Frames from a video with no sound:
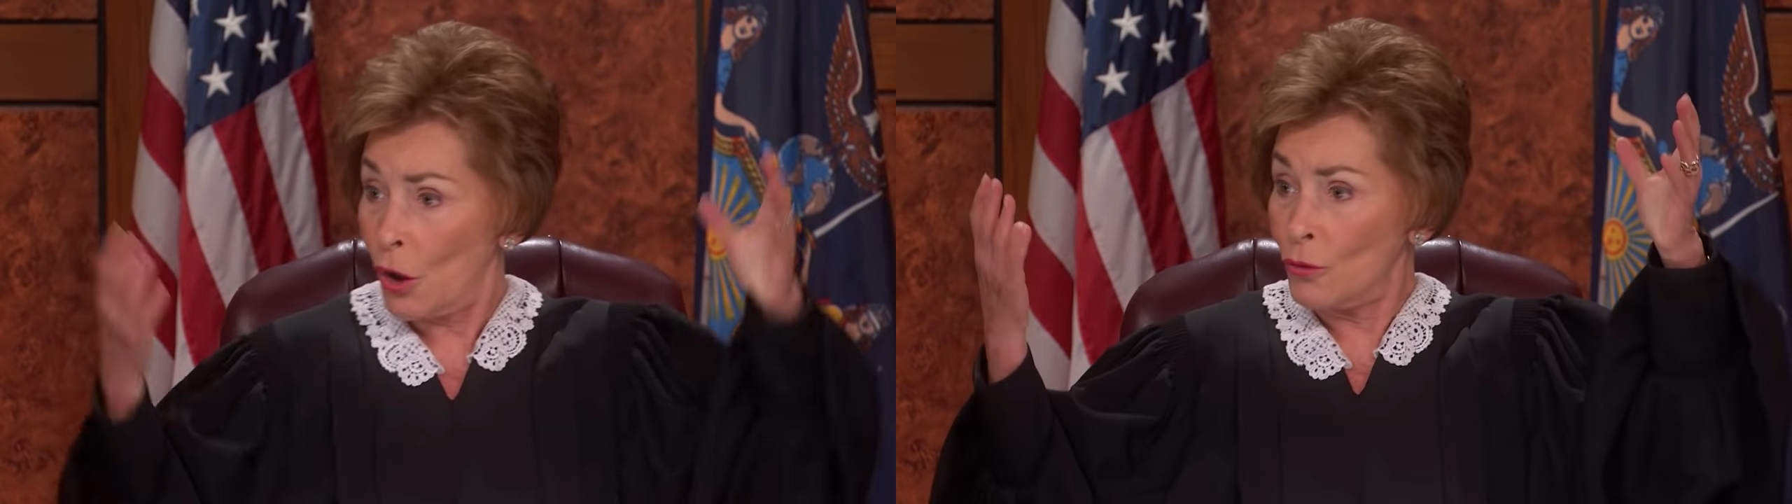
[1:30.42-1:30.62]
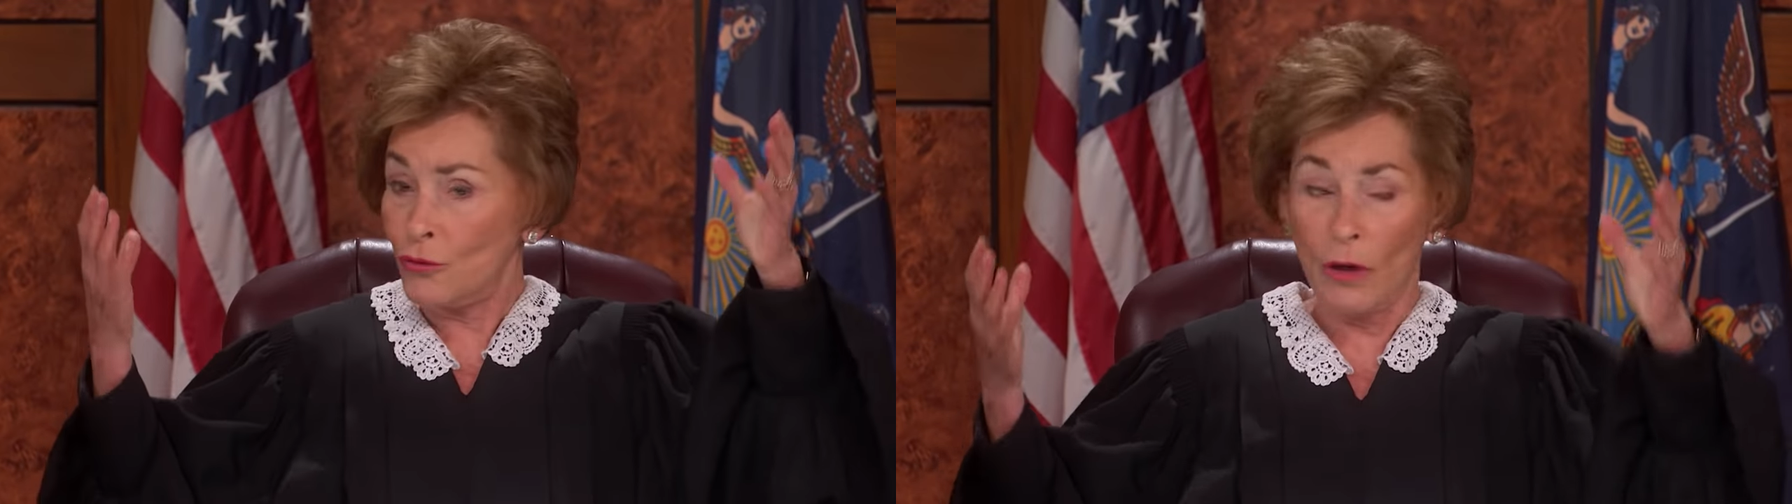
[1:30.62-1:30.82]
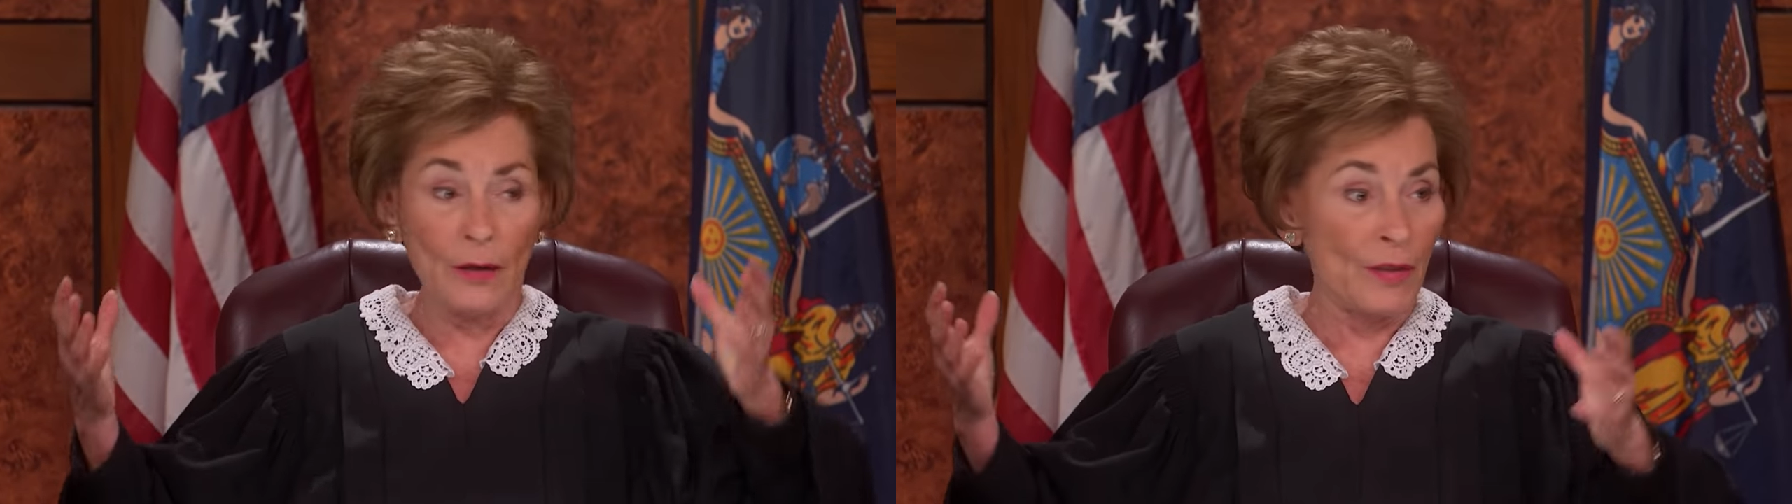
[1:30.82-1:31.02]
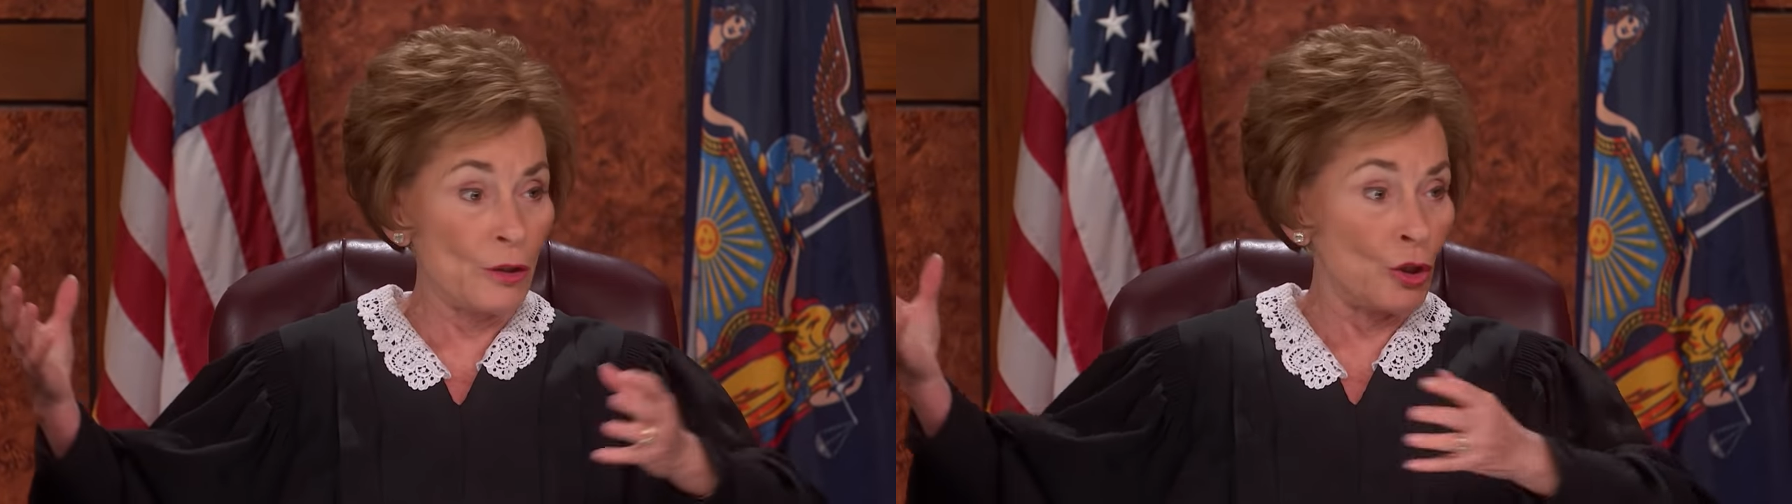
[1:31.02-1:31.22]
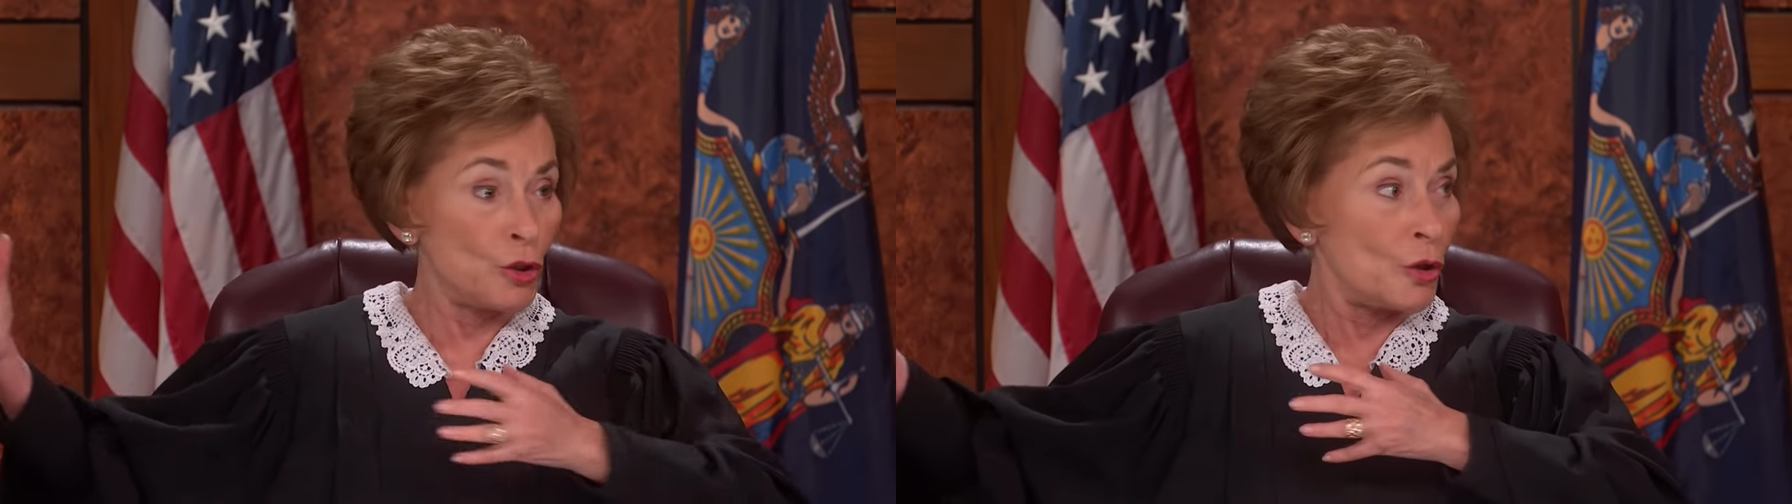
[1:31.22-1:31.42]
tow truck
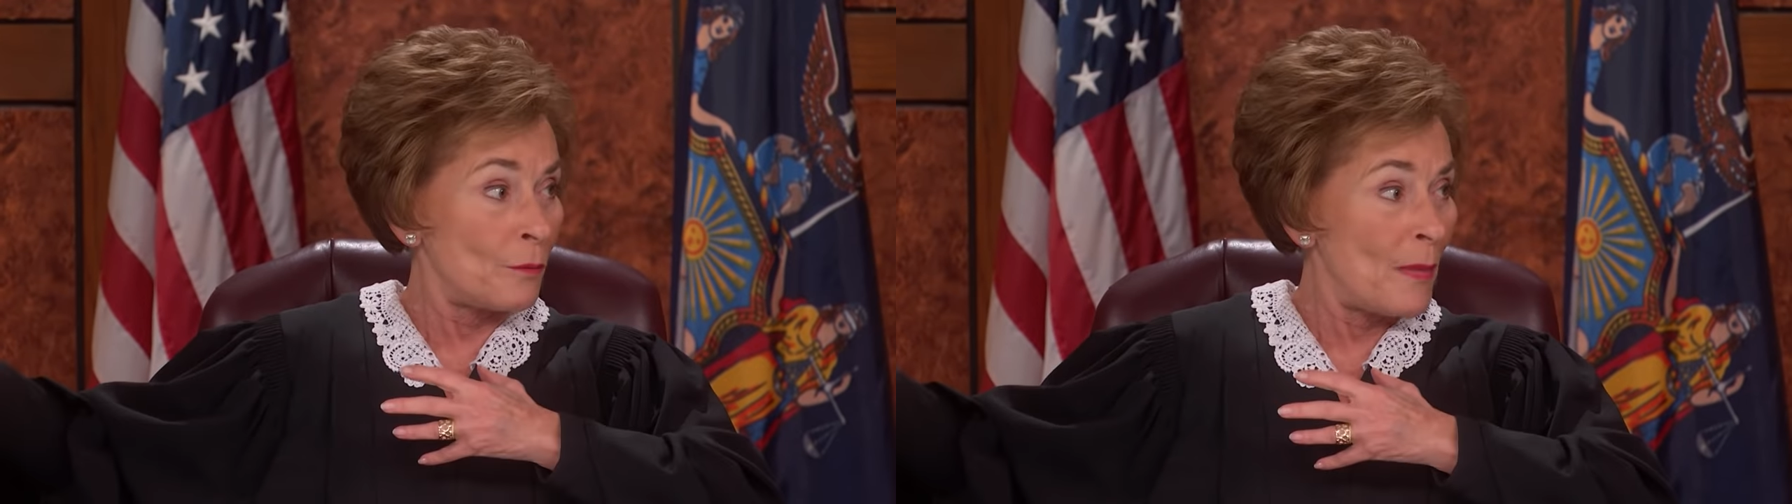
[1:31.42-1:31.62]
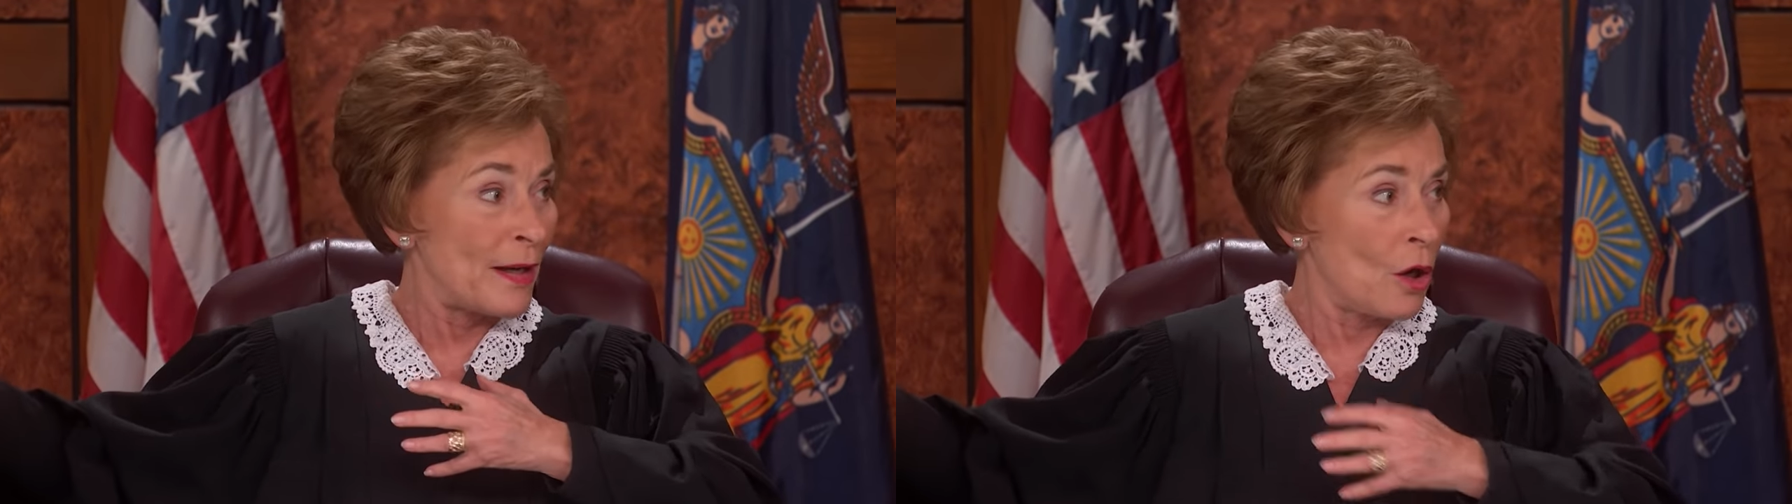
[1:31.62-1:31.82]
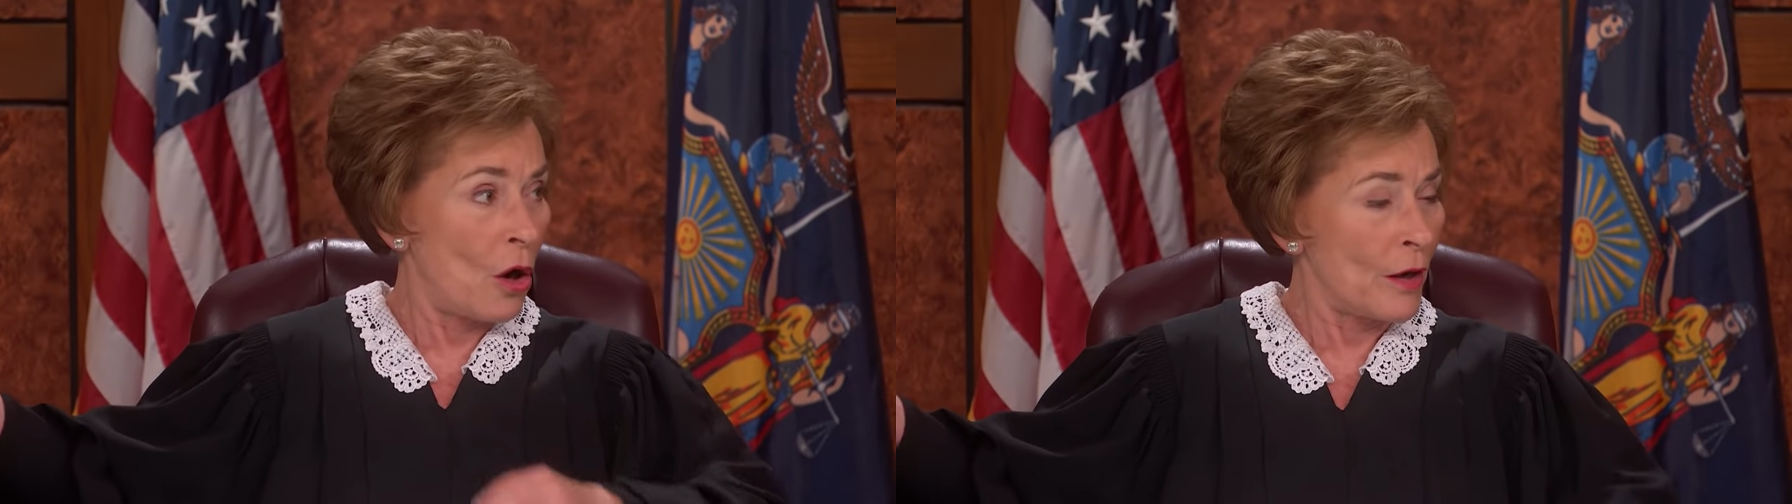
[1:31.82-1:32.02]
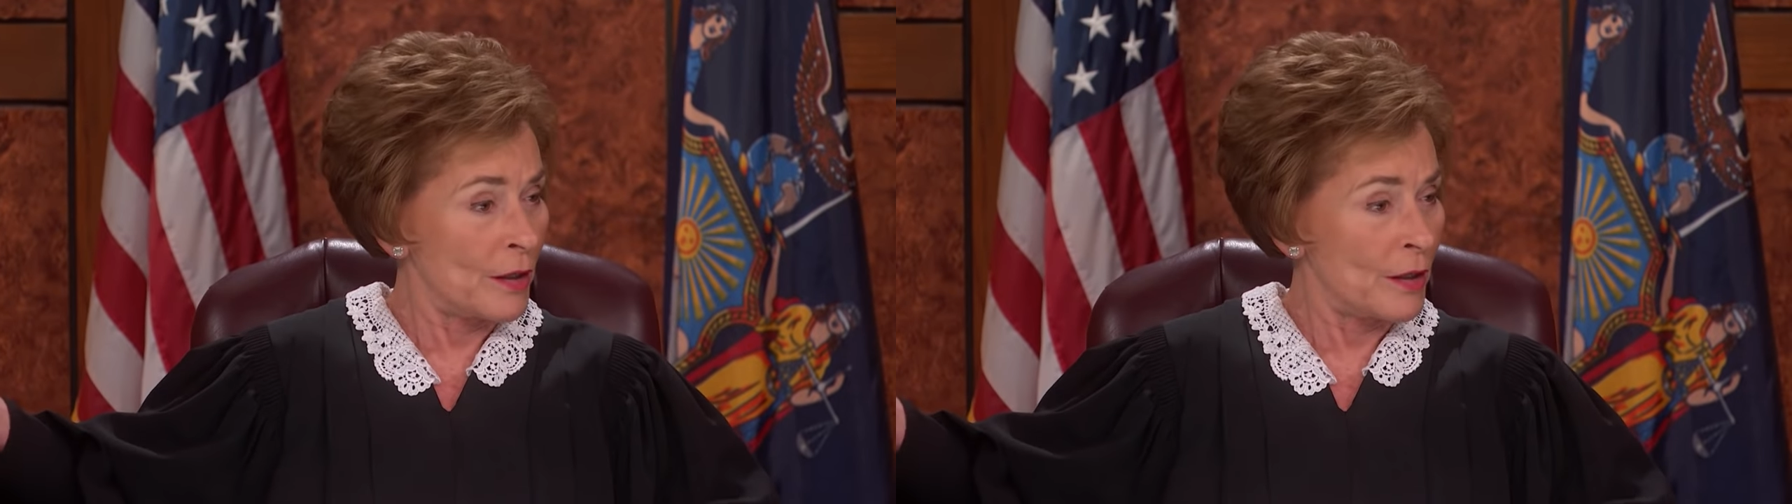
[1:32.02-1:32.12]
that just took my car.